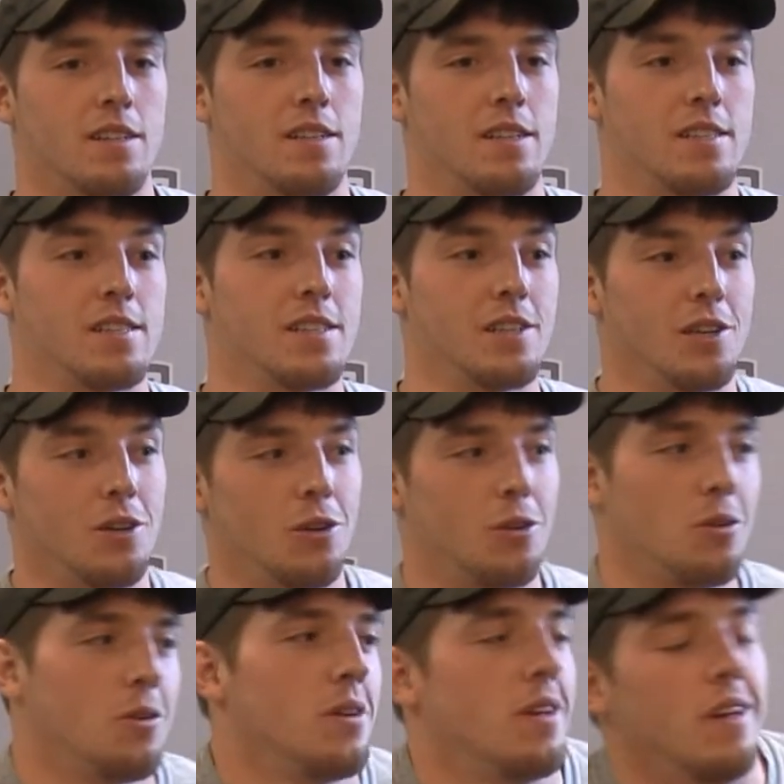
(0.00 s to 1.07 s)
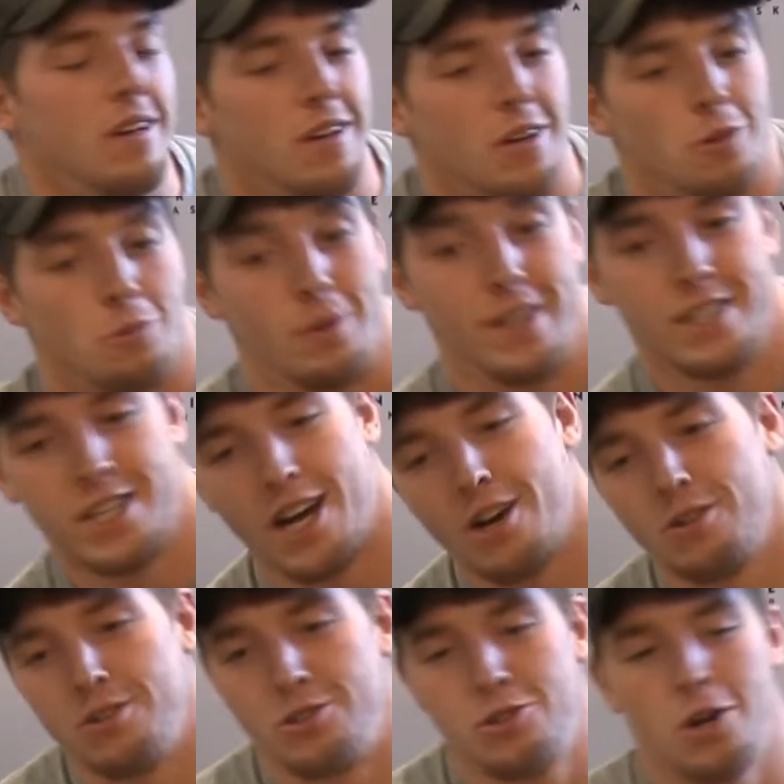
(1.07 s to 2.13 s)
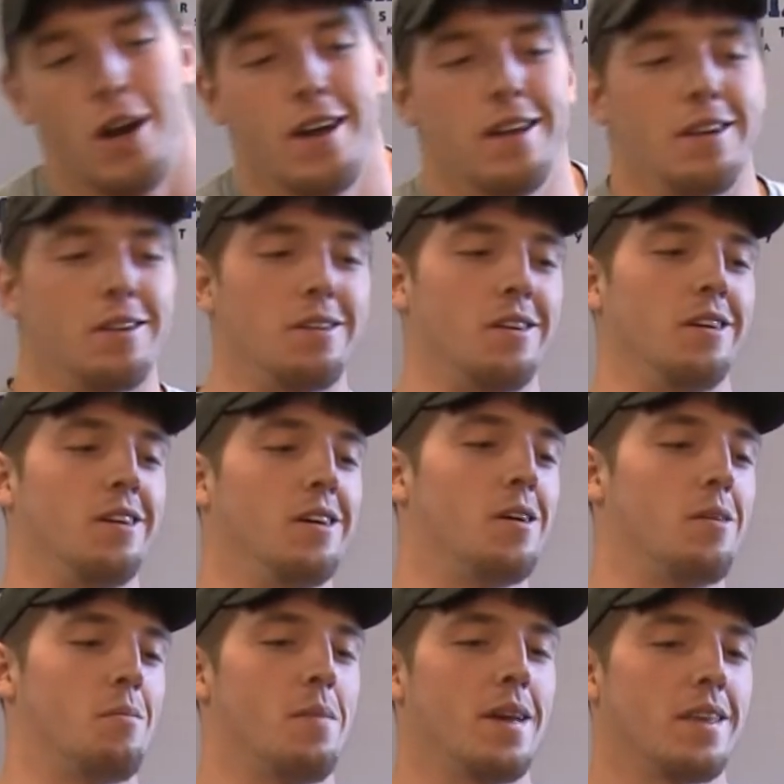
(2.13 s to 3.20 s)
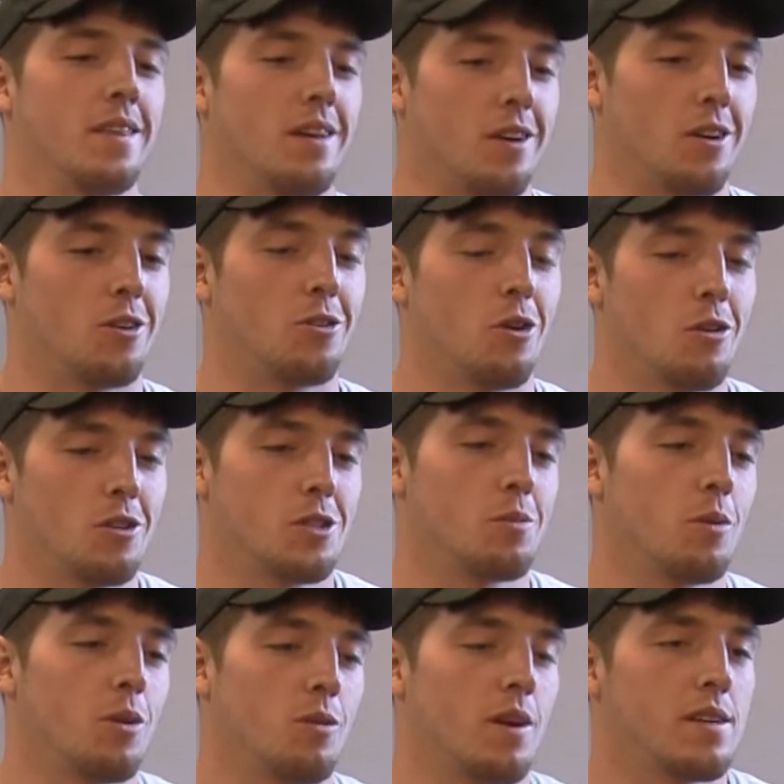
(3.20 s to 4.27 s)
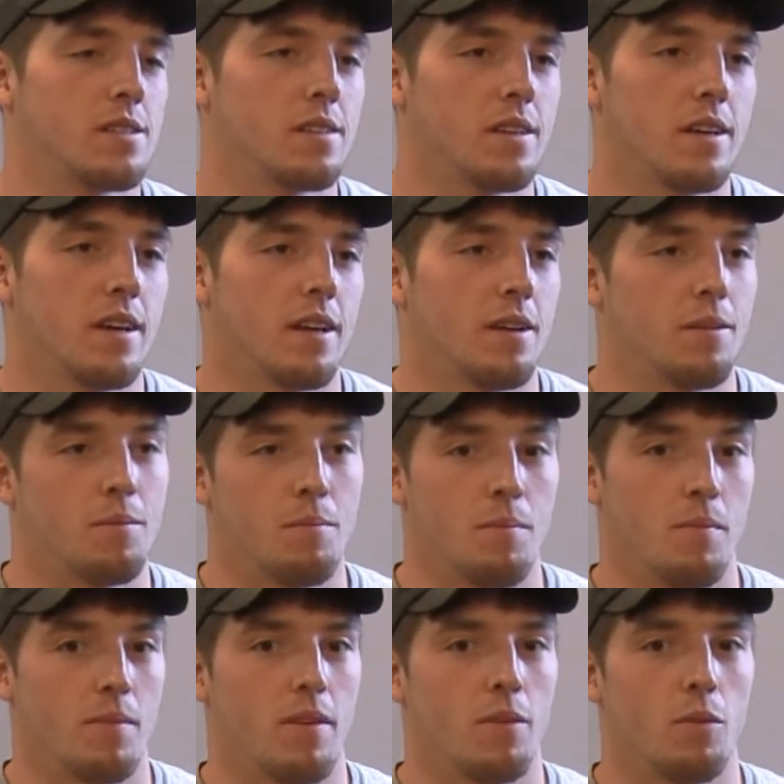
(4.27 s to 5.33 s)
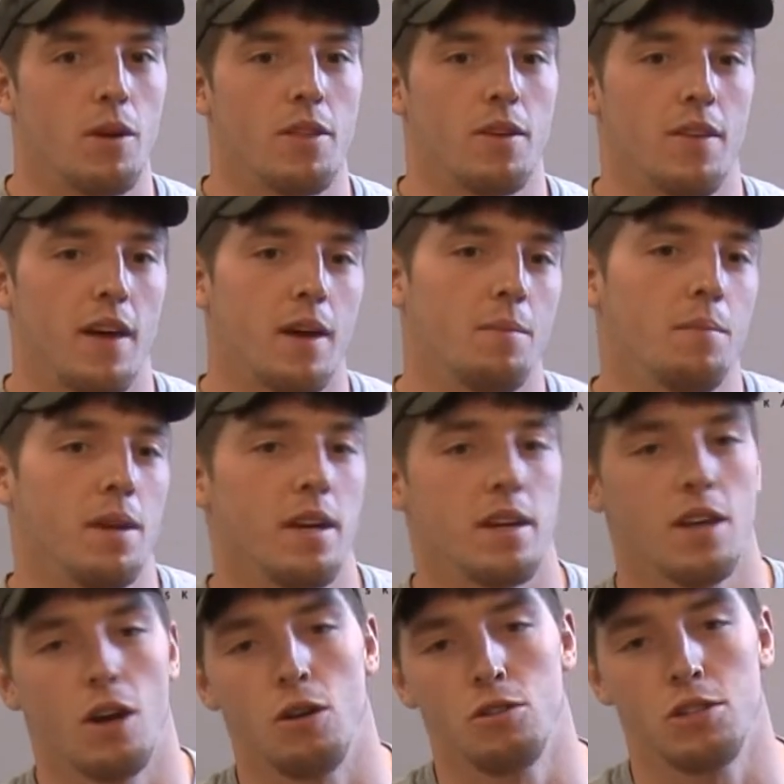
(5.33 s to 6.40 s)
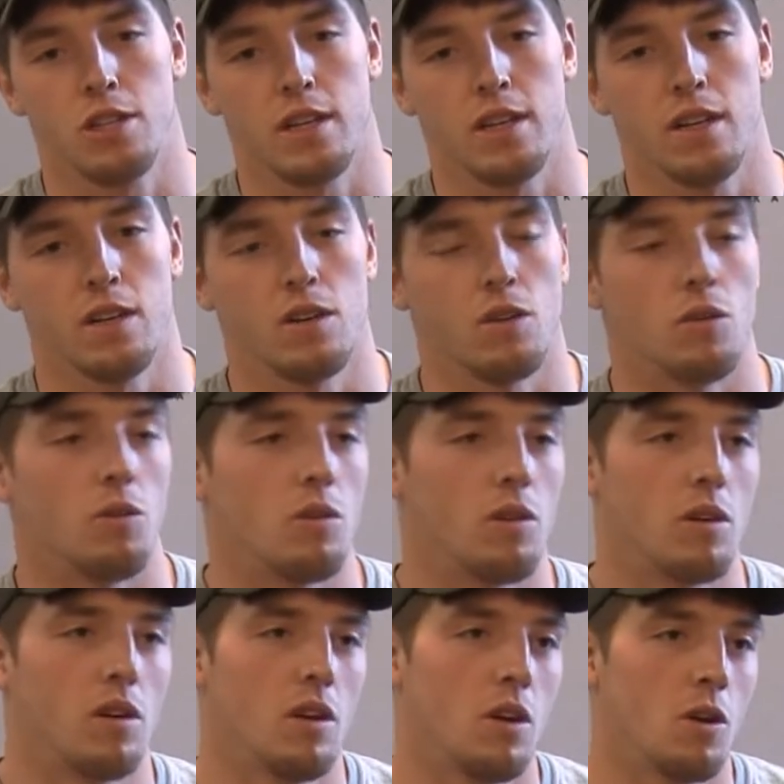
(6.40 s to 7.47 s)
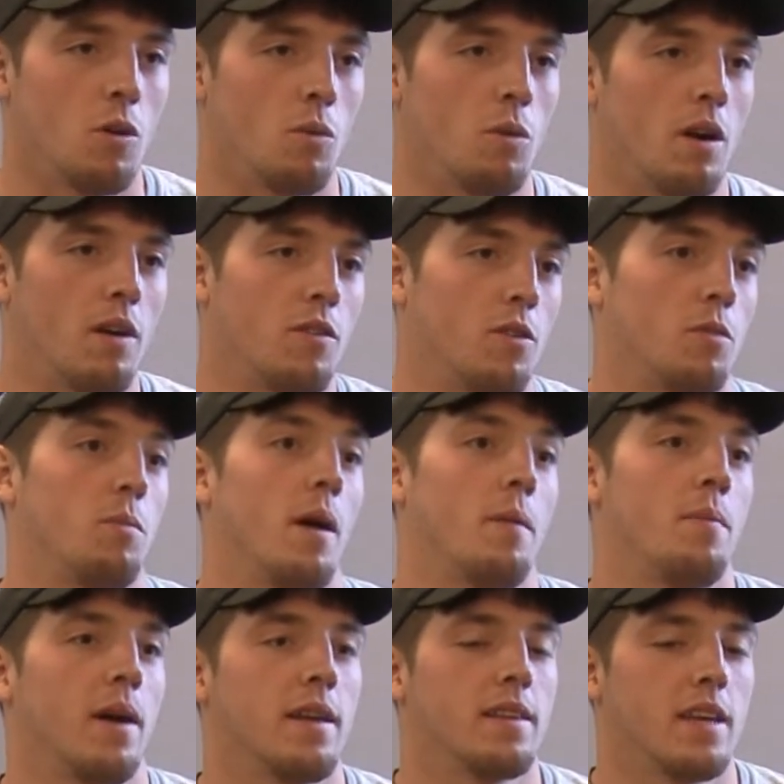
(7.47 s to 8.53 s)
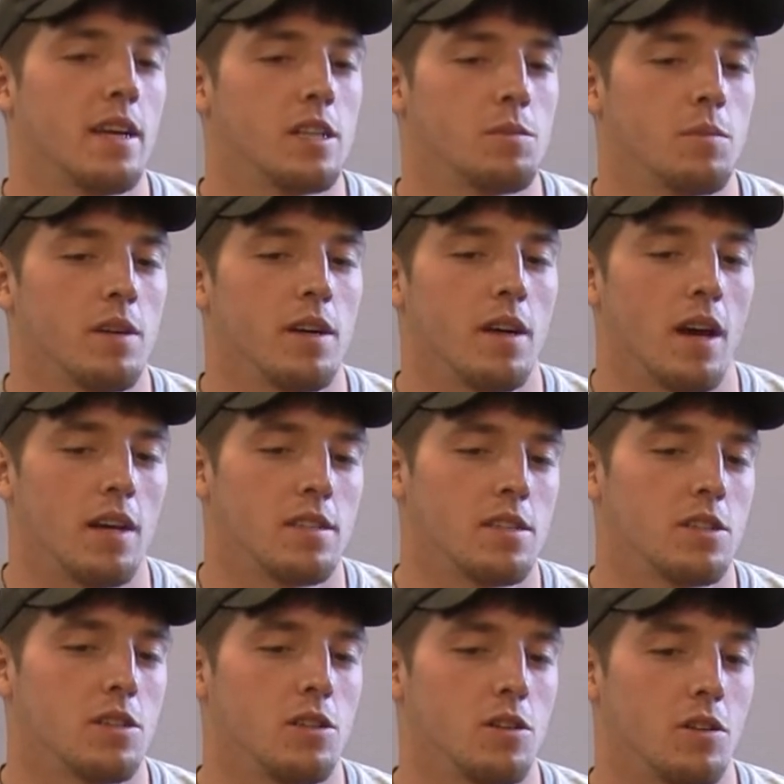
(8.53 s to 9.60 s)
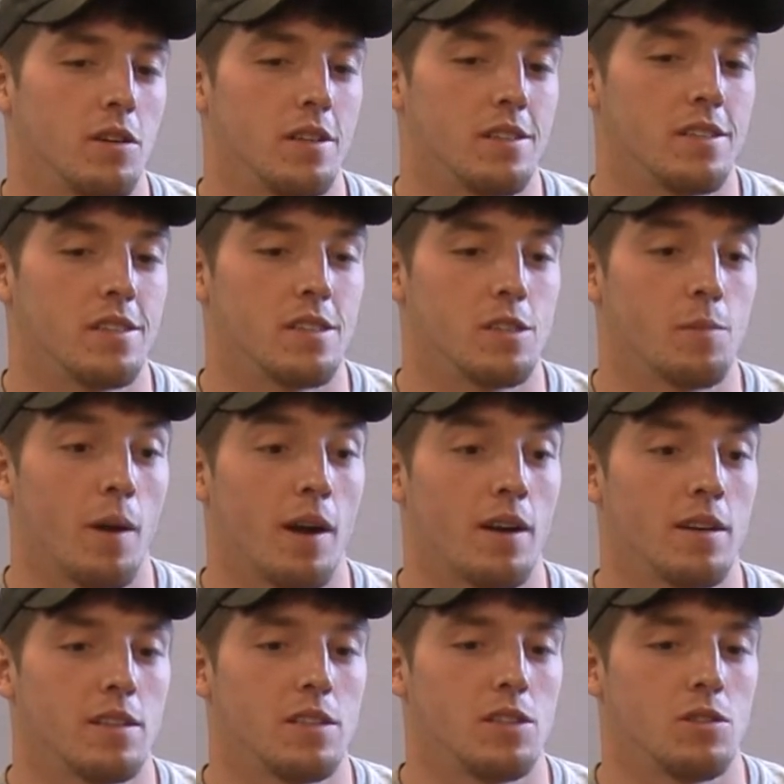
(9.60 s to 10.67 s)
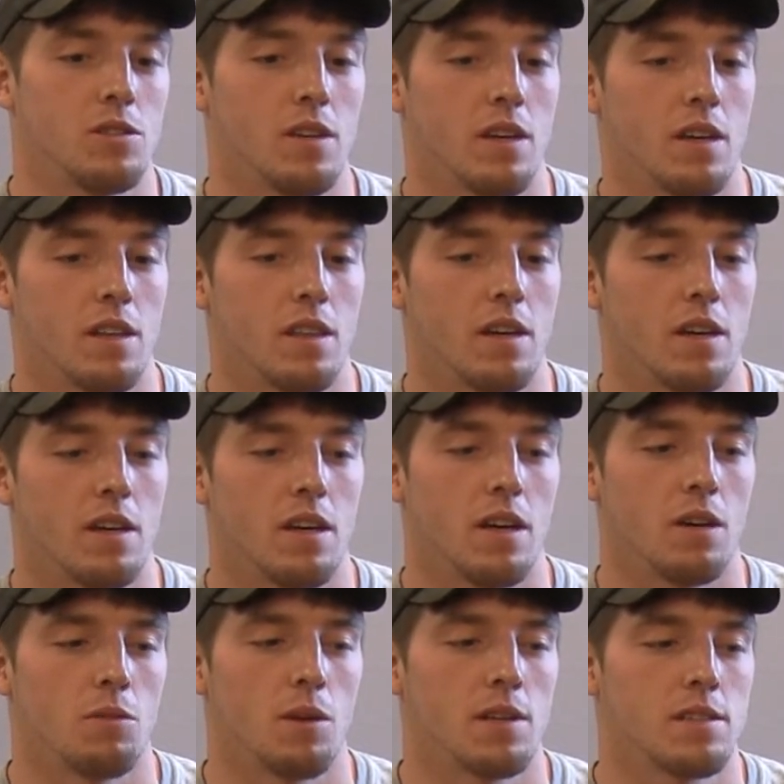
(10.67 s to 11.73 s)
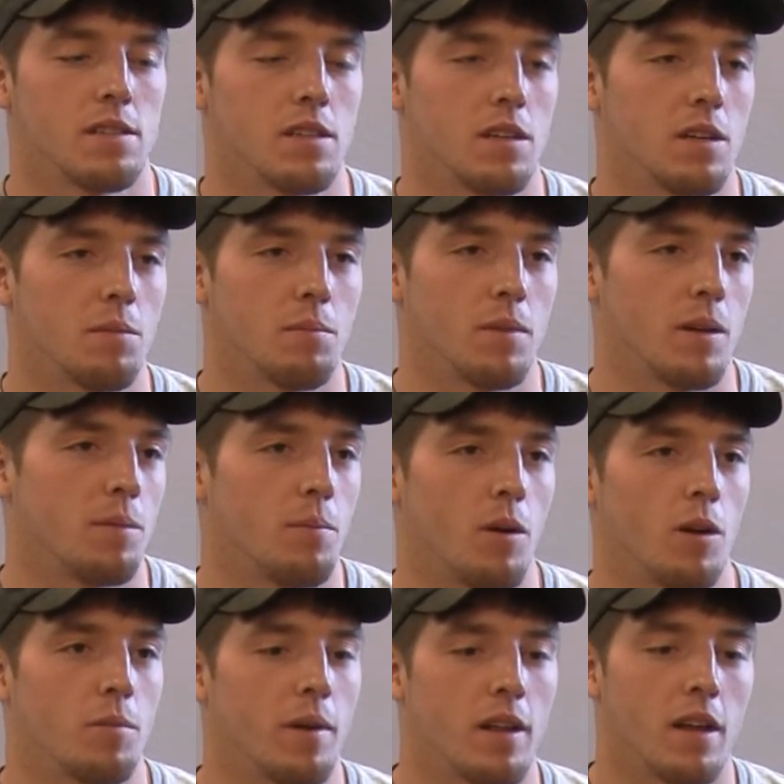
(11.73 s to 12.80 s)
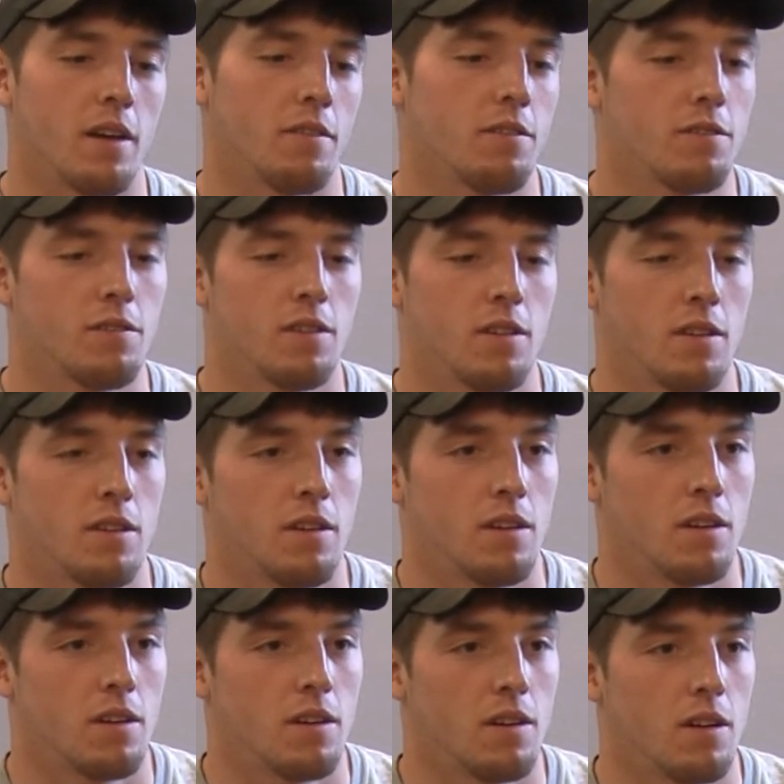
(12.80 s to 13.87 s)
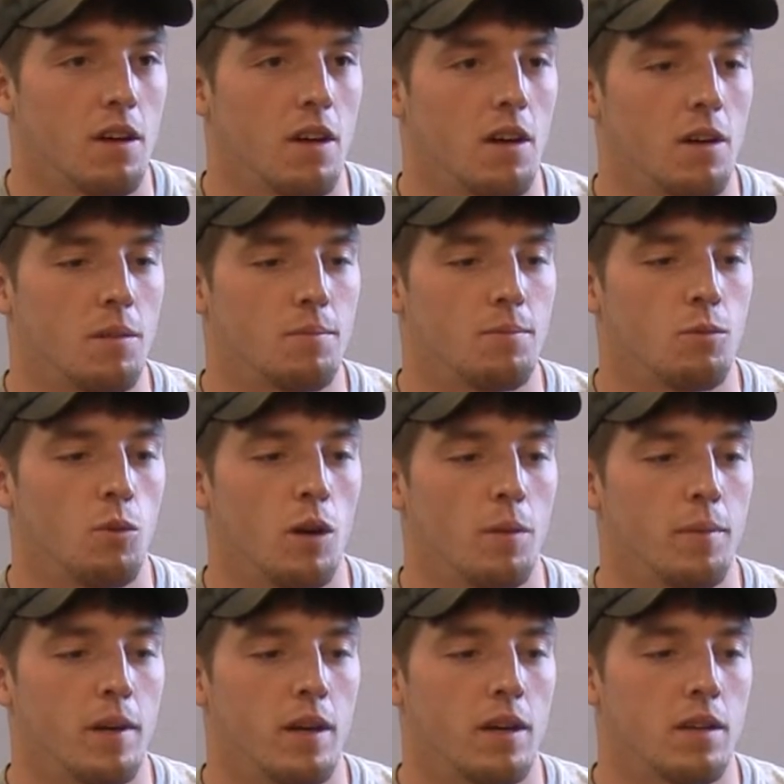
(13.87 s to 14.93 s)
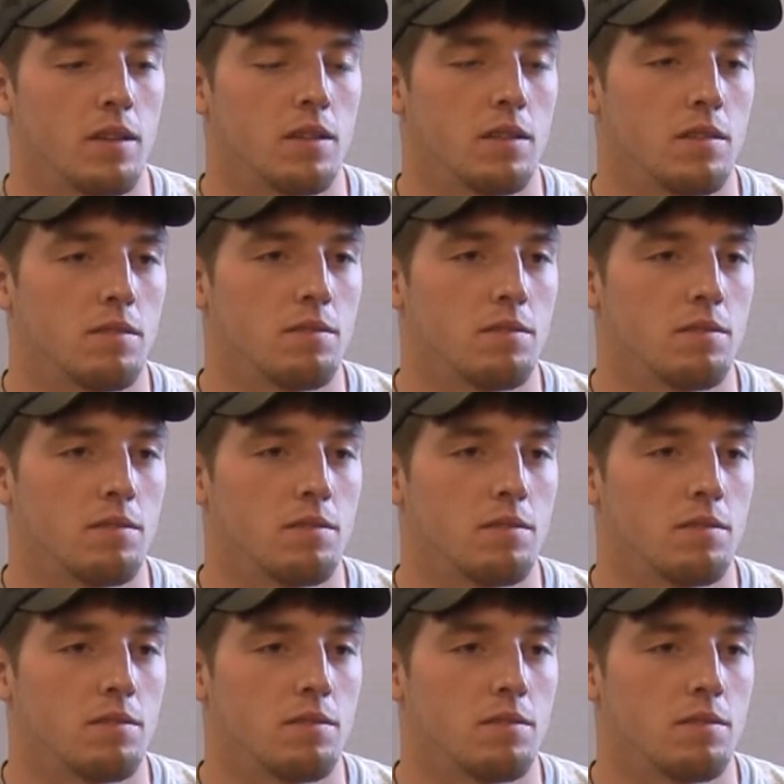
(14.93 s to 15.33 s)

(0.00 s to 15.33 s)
to still reach out and try and make or grow the sport of wrestling, and whether that be in coaching or wherever my path takes me, I still it's inspiring to think that uh, wrestling can be a part of my life, um, well beyond